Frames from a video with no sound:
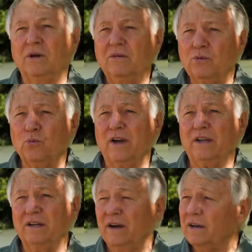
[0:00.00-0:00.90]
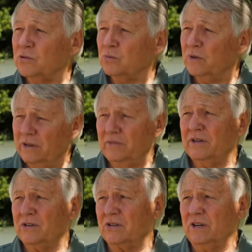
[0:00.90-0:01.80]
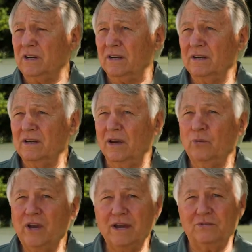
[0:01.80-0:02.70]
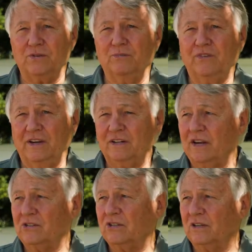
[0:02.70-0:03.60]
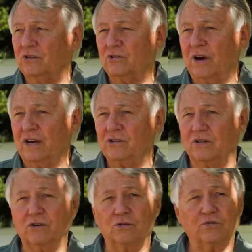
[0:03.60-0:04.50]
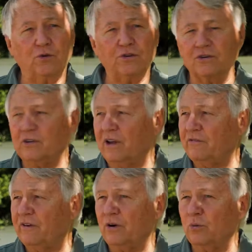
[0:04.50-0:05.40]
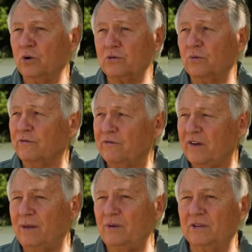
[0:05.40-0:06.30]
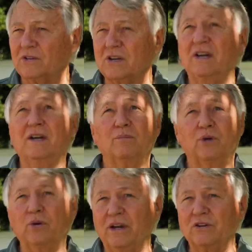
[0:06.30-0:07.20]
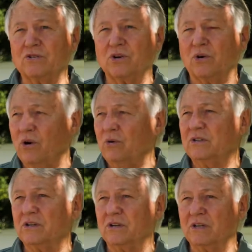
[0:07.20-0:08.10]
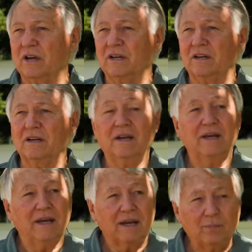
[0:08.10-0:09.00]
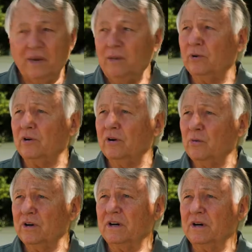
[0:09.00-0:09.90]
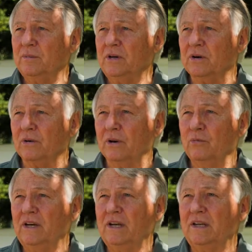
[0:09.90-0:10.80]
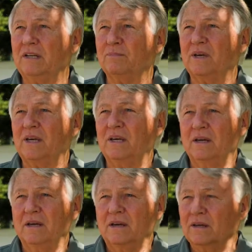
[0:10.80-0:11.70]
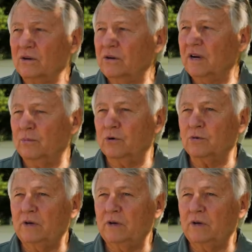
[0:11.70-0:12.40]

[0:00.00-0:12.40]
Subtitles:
We have to recognize we live in a city and we have some fantastic attractions. Those 4th of July fireworks were fabulous. Blue Angels are always exciting, and people are going to want to come here, and we need to be good neighbors.